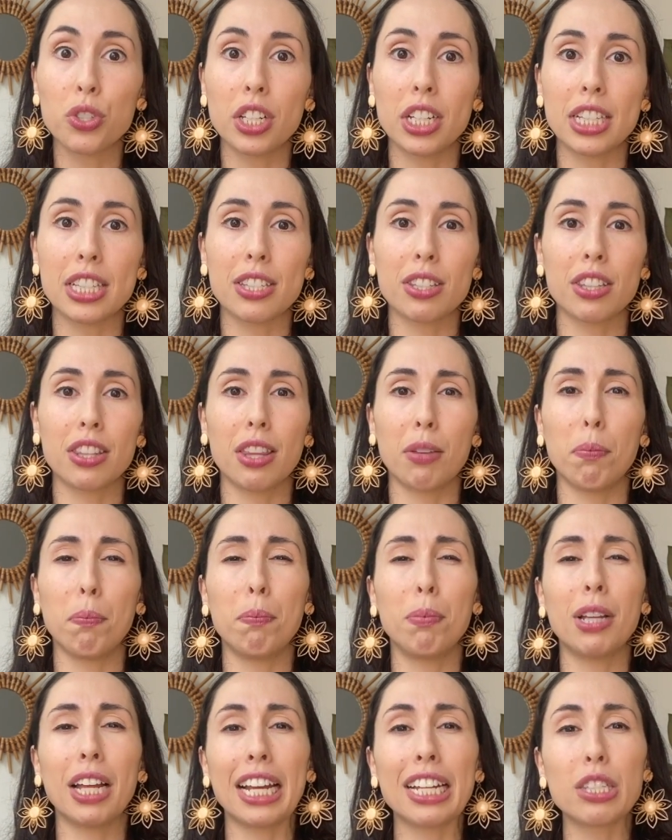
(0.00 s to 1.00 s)
It's the
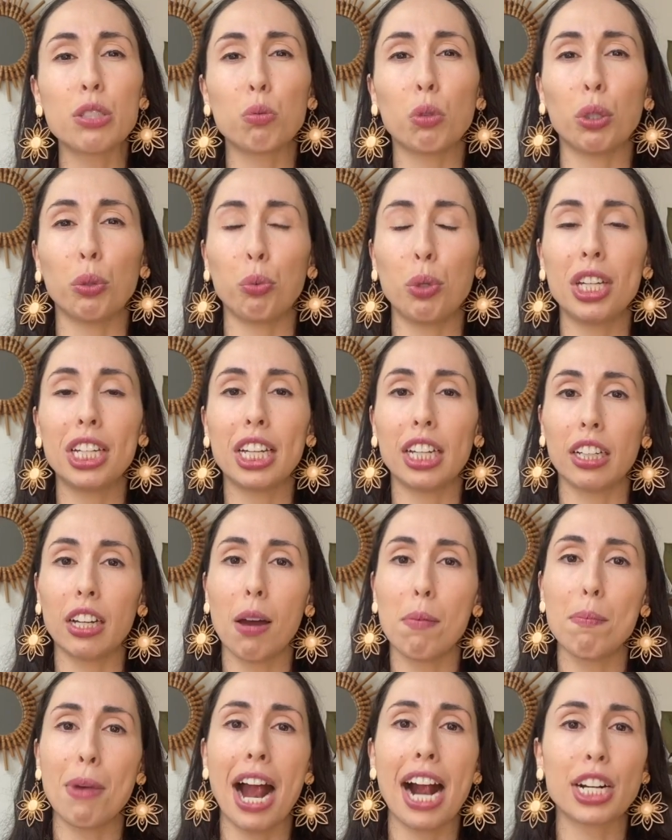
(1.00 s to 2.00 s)
place where we can
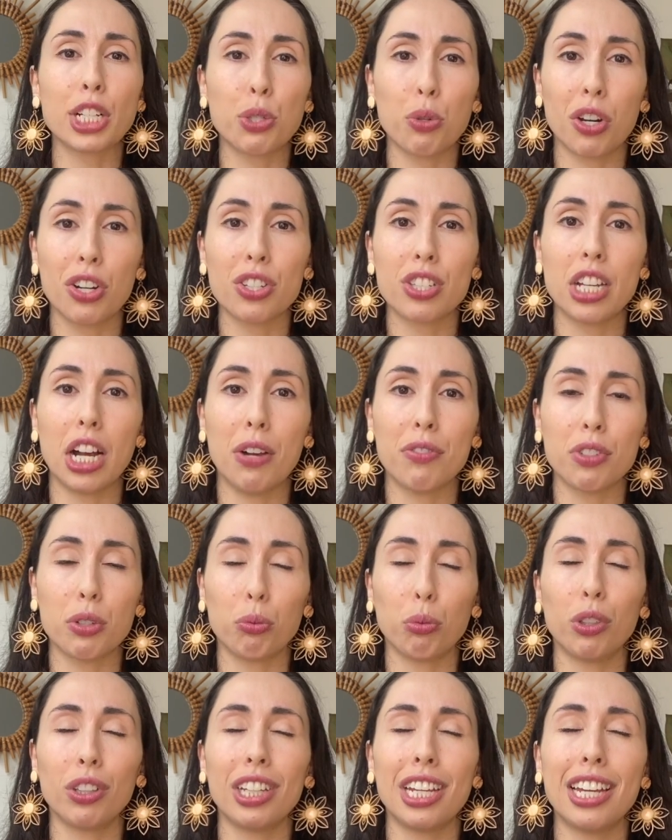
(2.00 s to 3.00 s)
come back to ourselves and
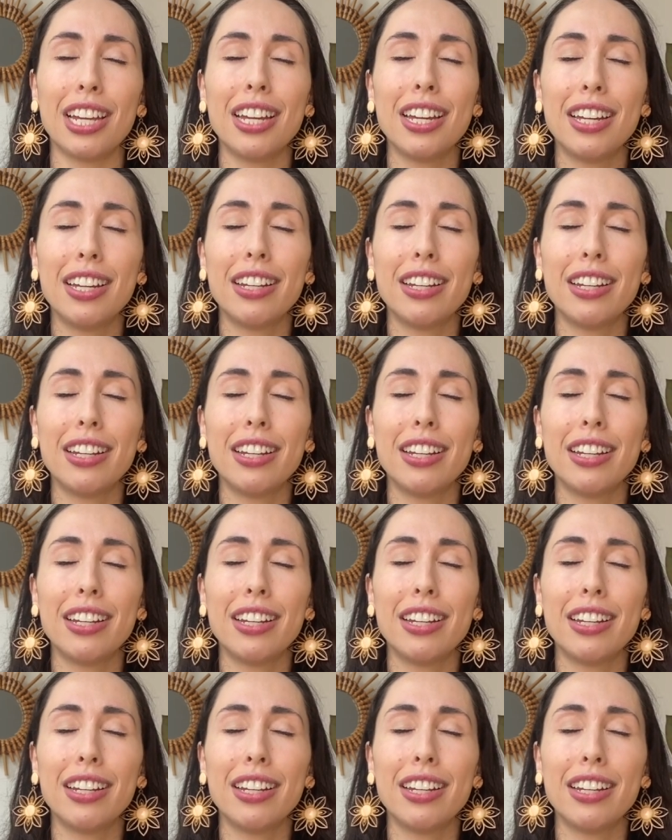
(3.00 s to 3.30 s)
really